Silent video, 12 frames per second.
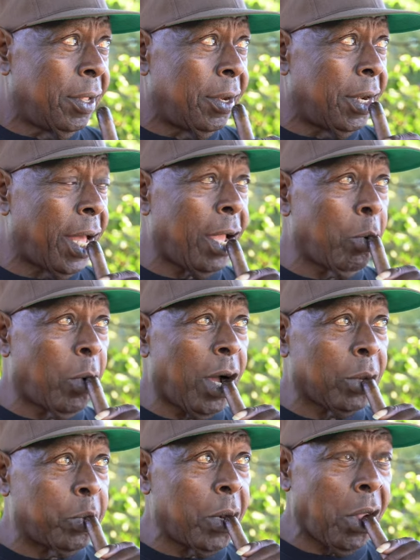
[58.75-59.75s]
night
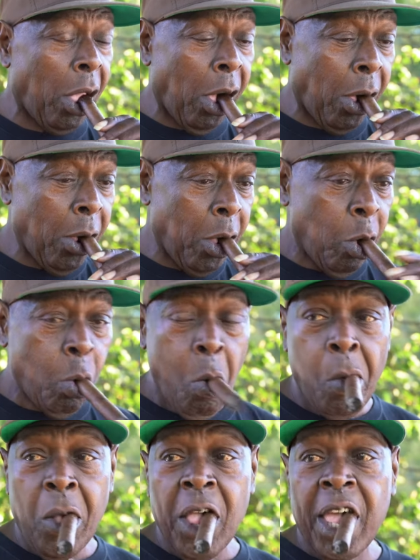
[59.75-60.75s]
watchman,
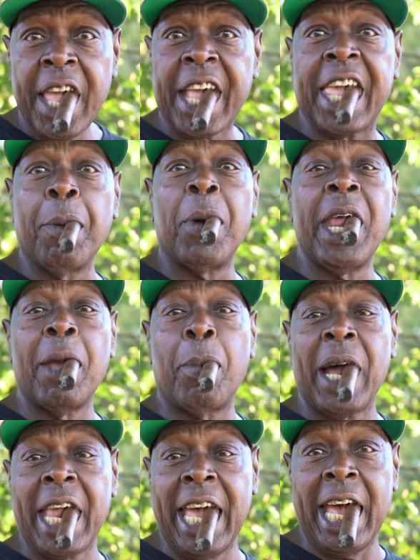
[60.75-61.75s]
and keeping
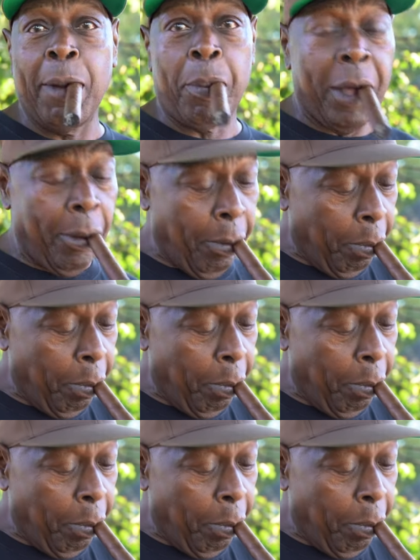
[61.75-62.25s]
everybody happy.